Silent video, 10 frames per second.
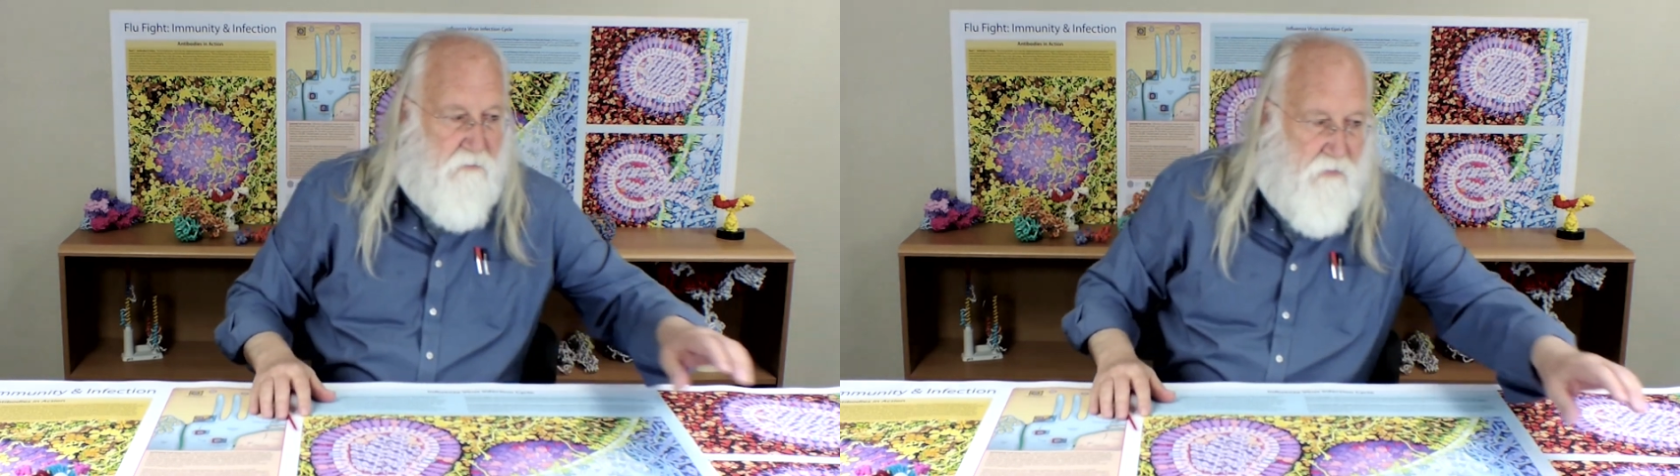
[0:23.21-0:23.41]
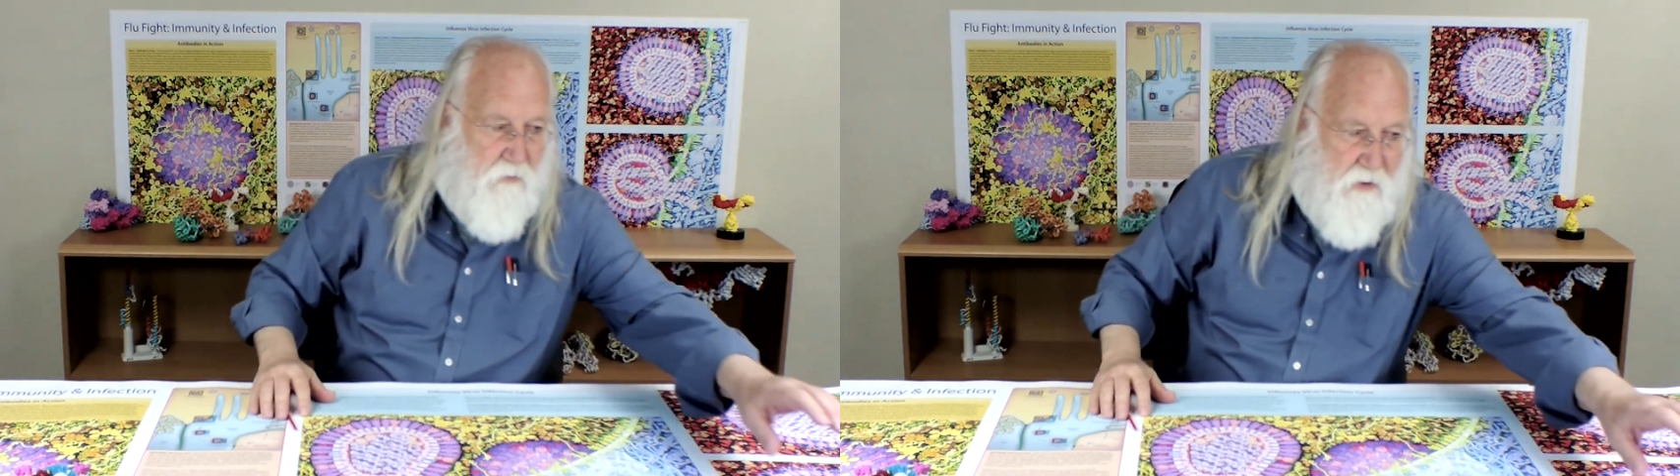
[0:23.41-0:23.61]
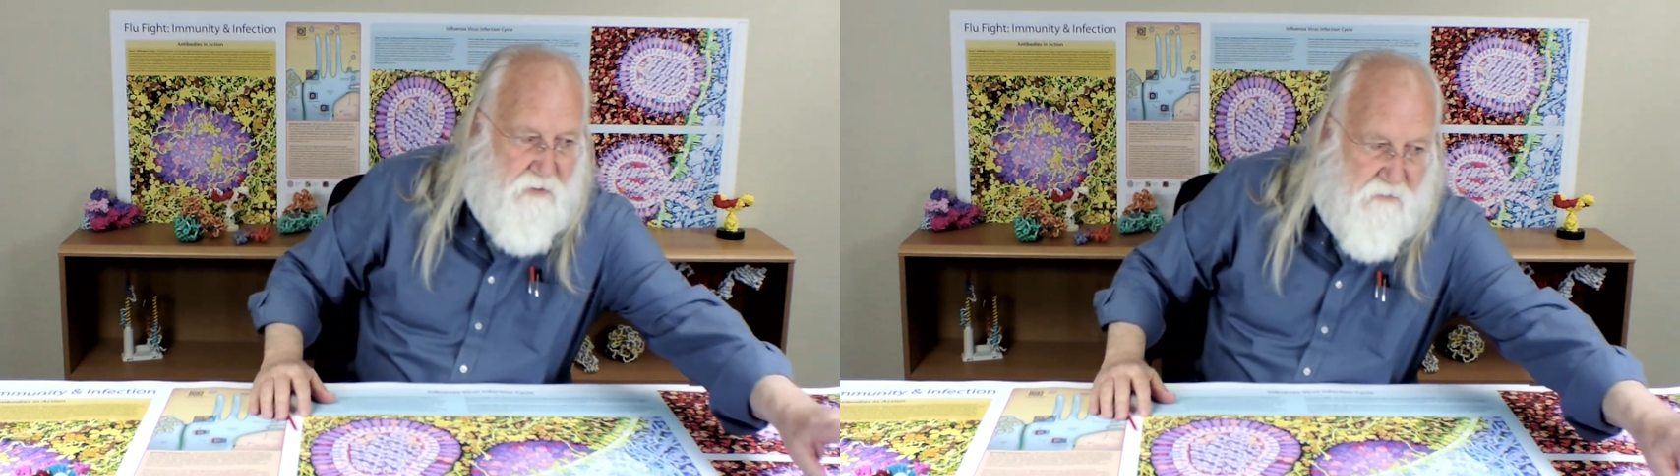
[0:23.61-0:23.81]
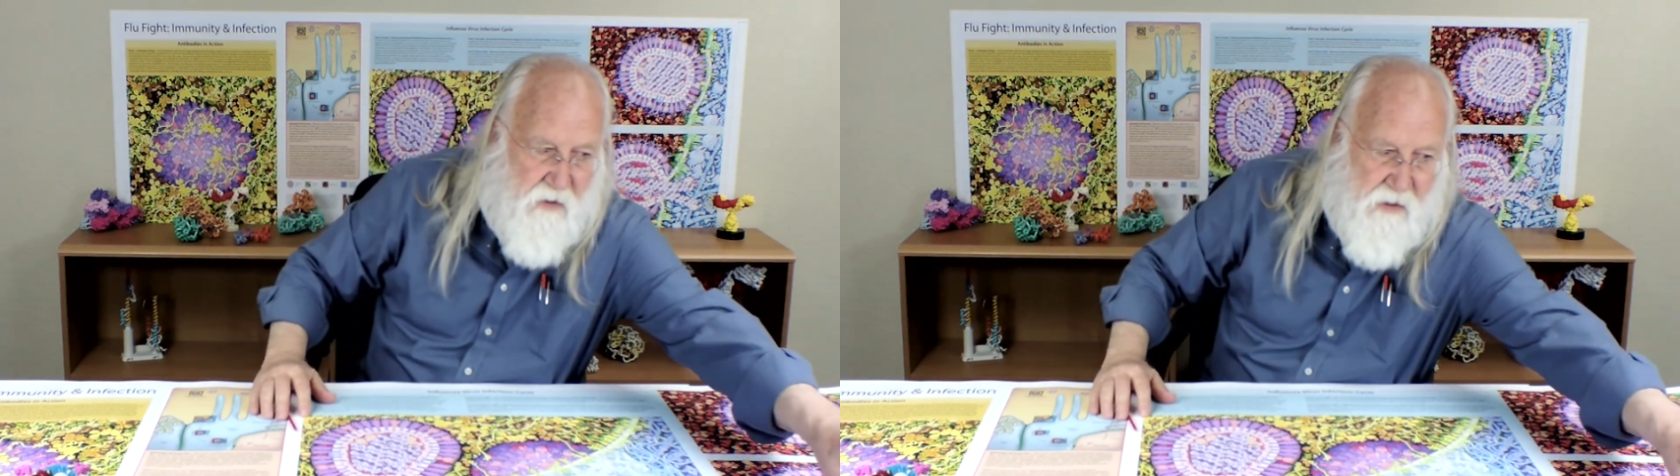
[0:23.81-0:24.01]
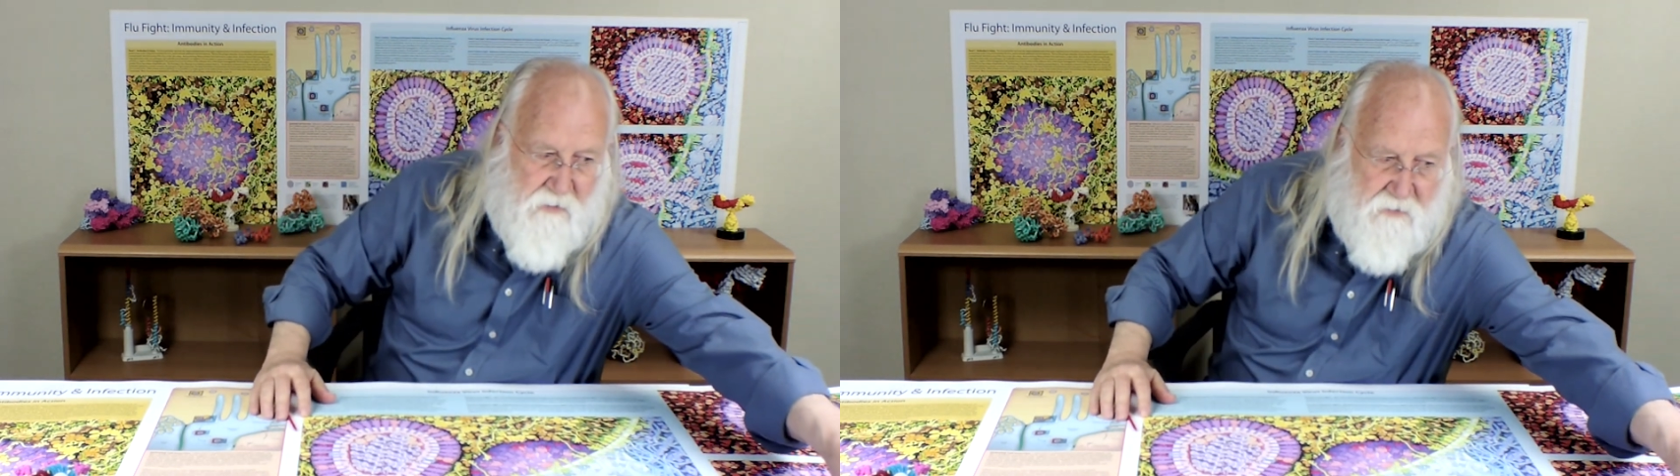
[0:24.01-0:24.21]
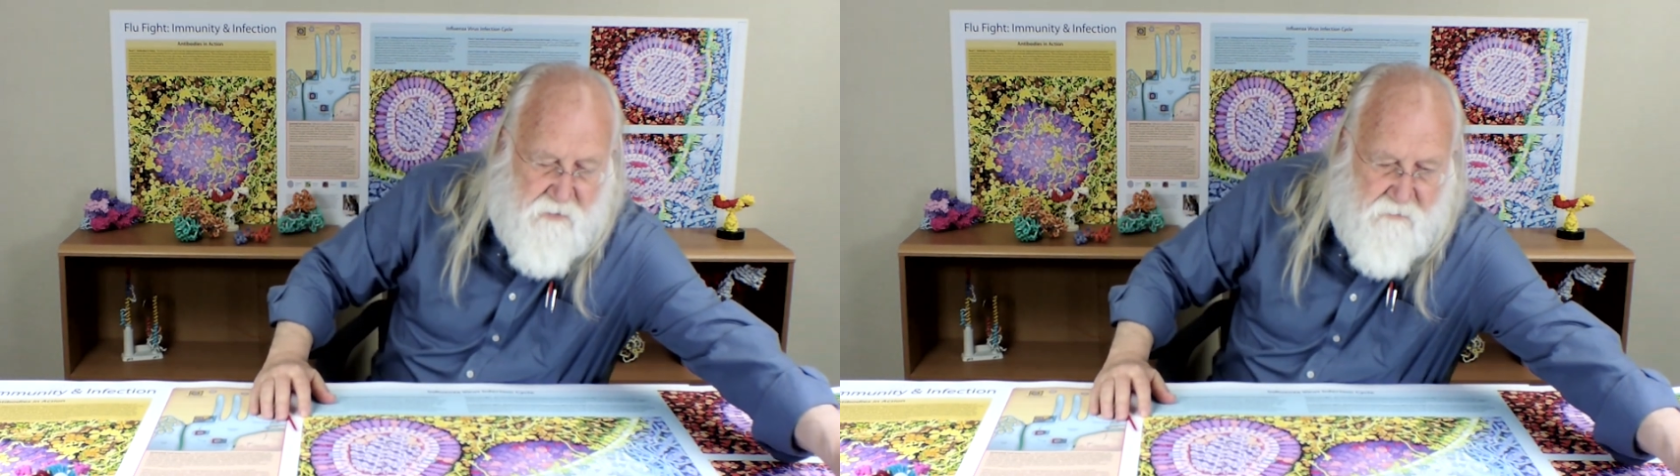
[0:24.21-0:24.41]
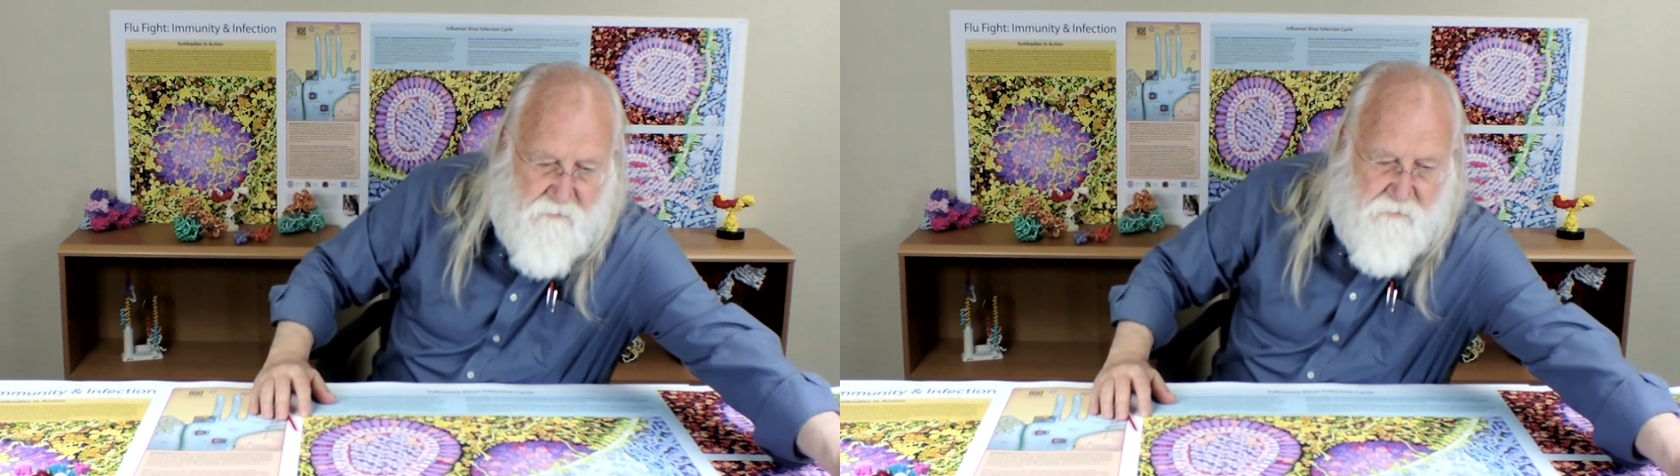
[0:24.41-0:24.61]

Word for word: influenza virus,